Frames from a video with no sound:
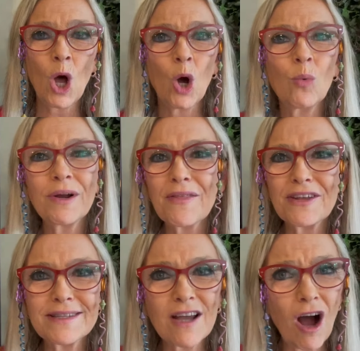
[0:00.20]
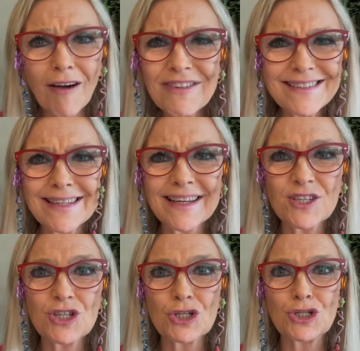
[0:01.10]
one of the toughest
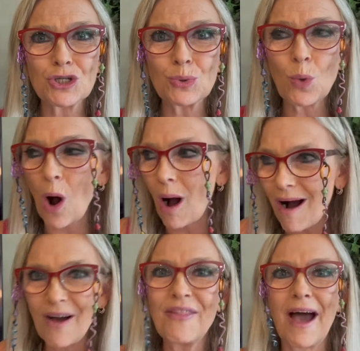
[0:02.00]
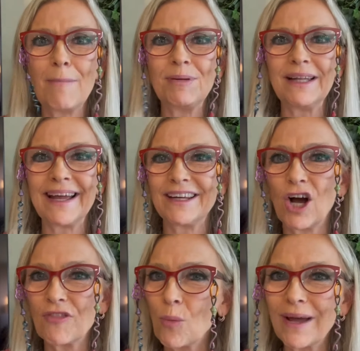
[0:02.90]
things to do on that plane
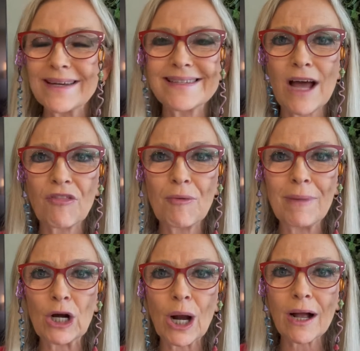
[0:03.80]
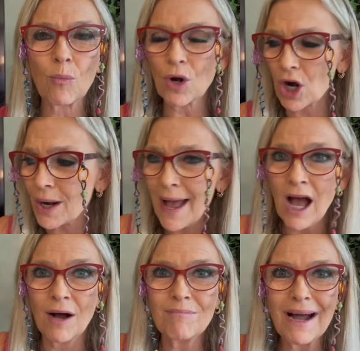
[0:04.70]
on the way to South America where
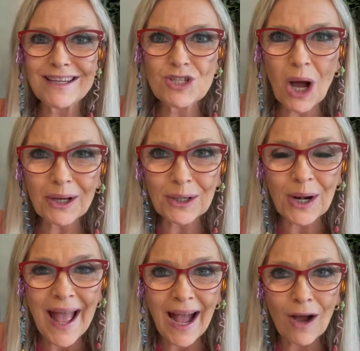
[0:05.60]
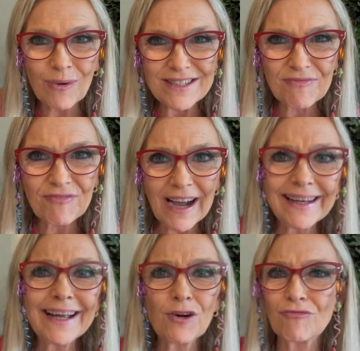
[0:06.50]
my daughter was
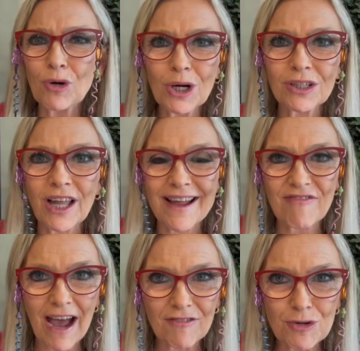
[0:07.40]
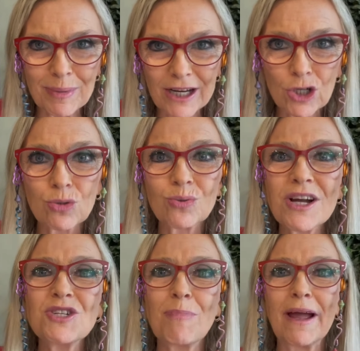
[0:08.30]
fighting for her life after being
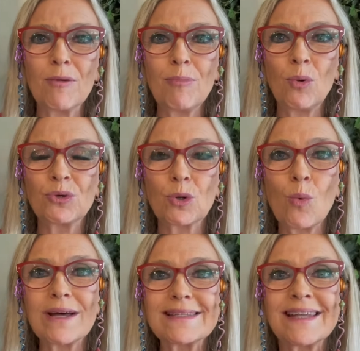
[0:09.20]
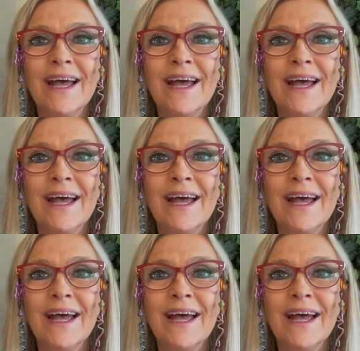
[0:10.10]
crushed by a boulder was